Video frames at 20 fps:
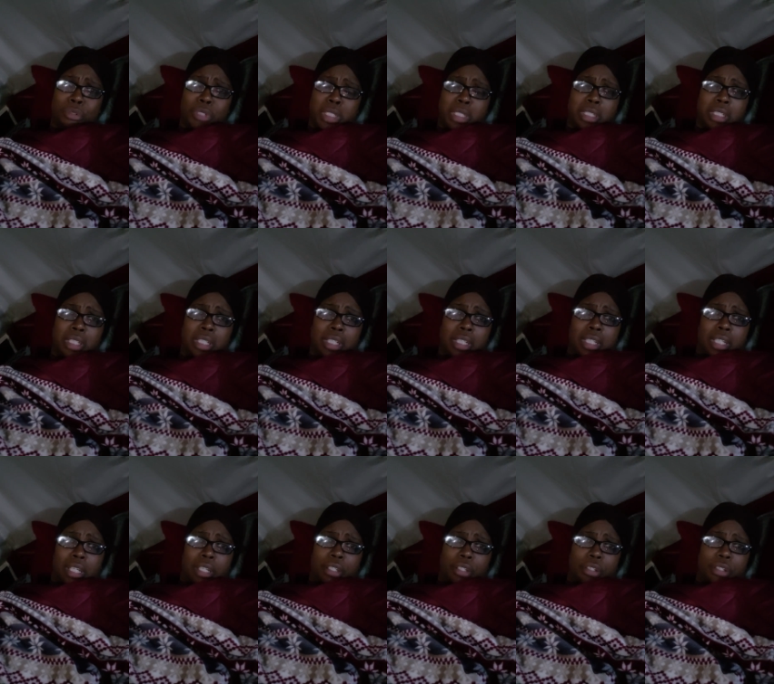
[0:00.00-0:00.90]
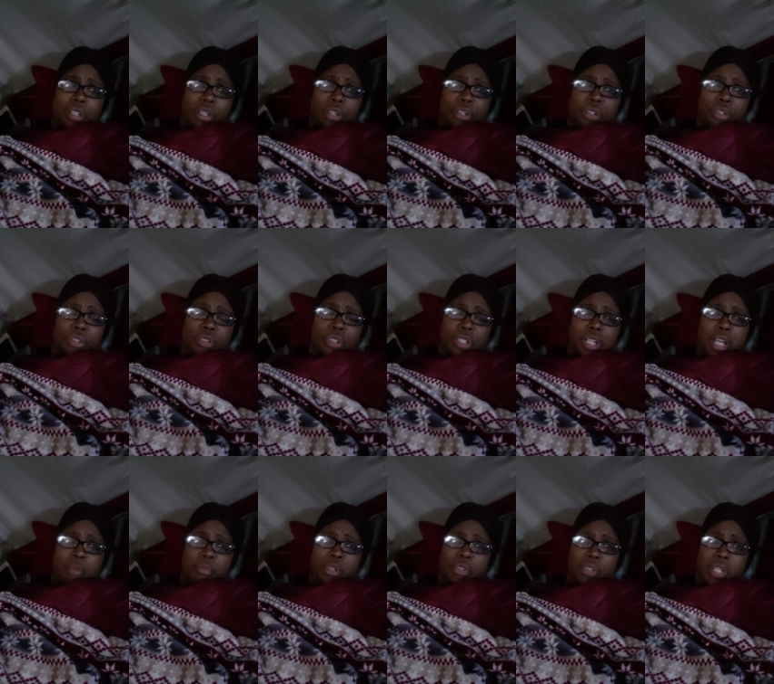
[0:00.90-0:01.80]
and you know
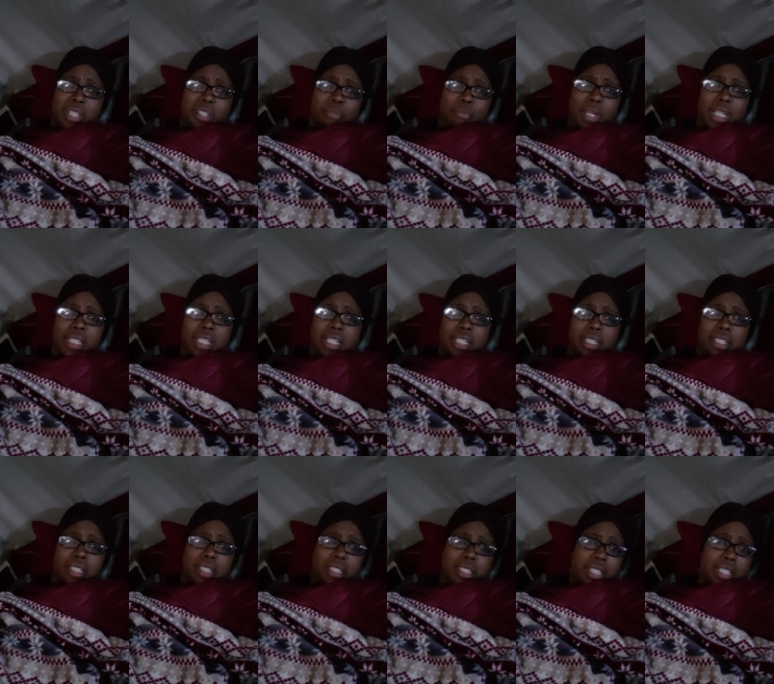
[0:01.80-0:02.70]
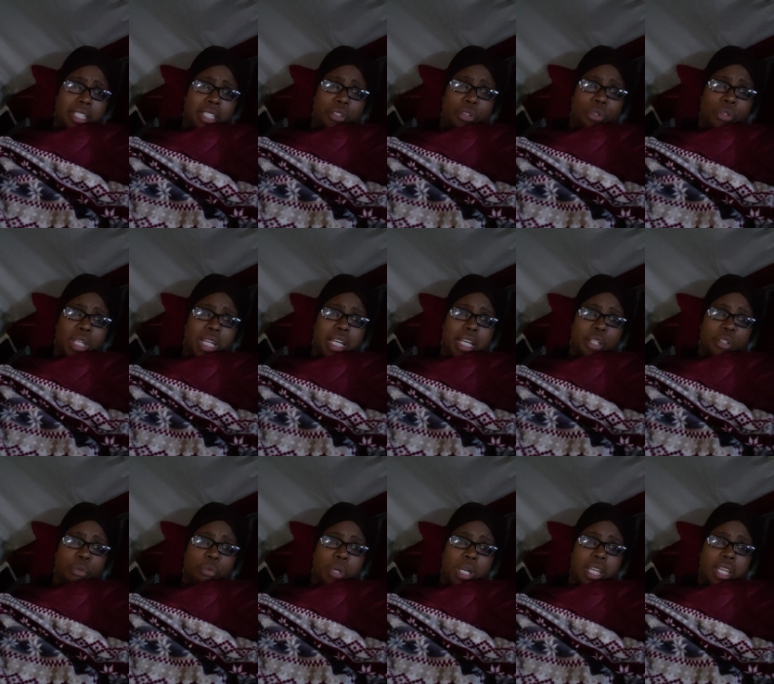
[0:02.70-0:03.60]
i'm gonna raise my kids any old
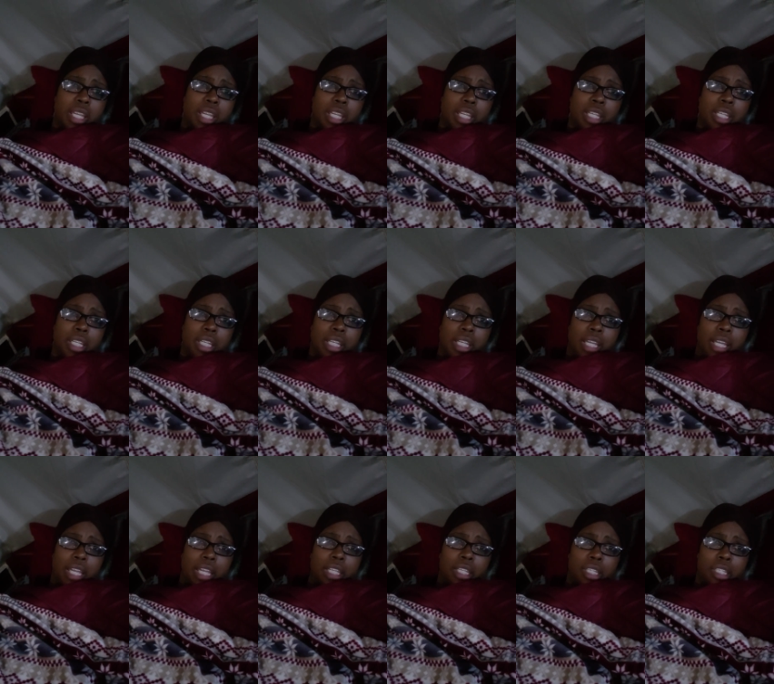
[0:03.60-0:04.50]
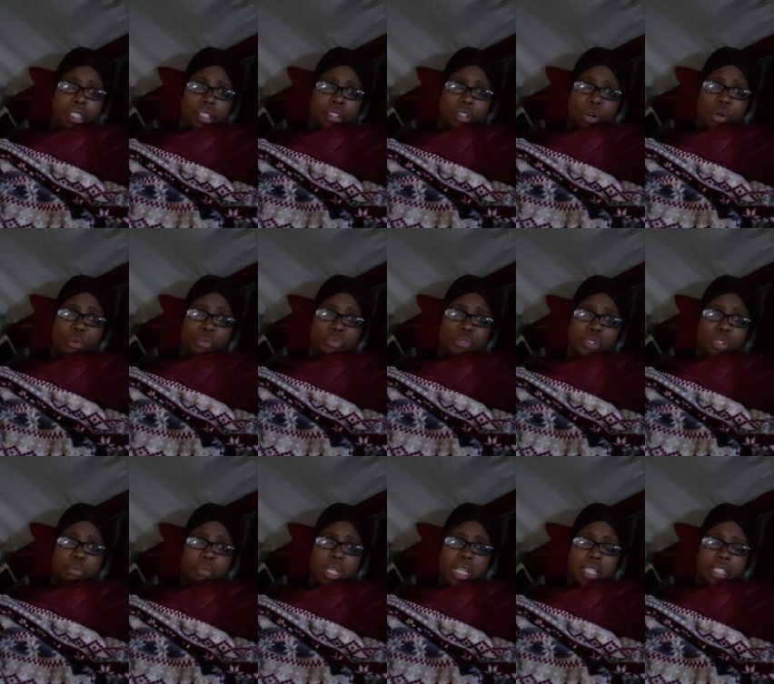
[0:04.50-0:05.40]
kind of way and hope for
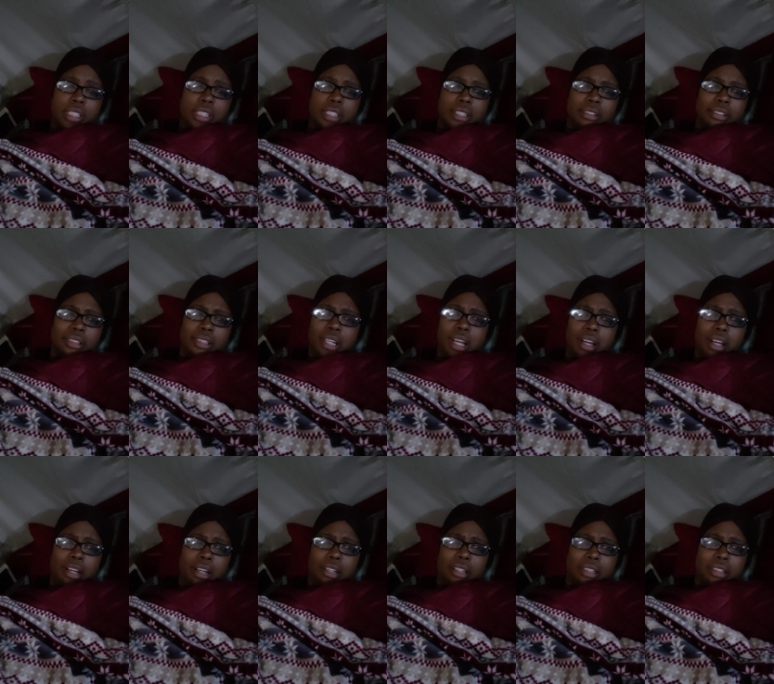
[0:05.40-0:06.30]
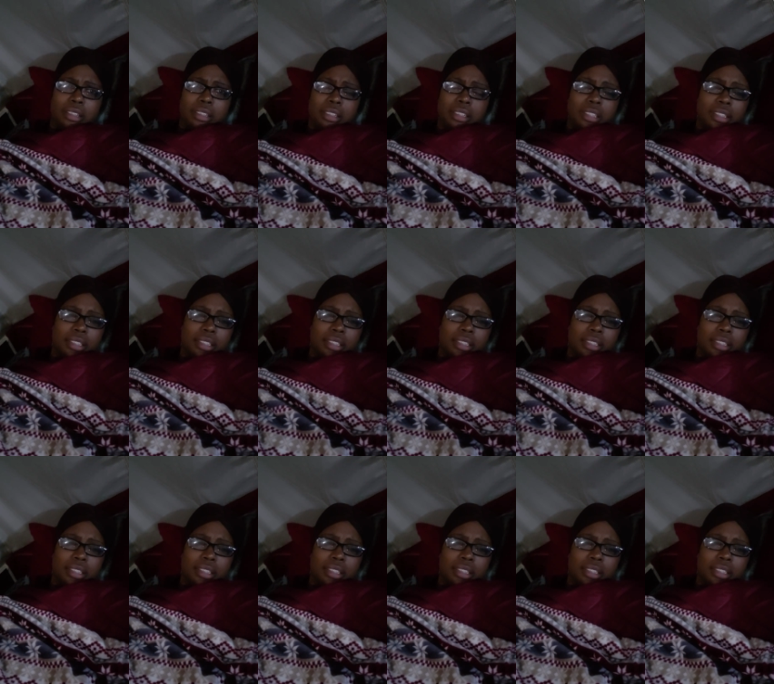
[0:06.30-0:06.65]
the best no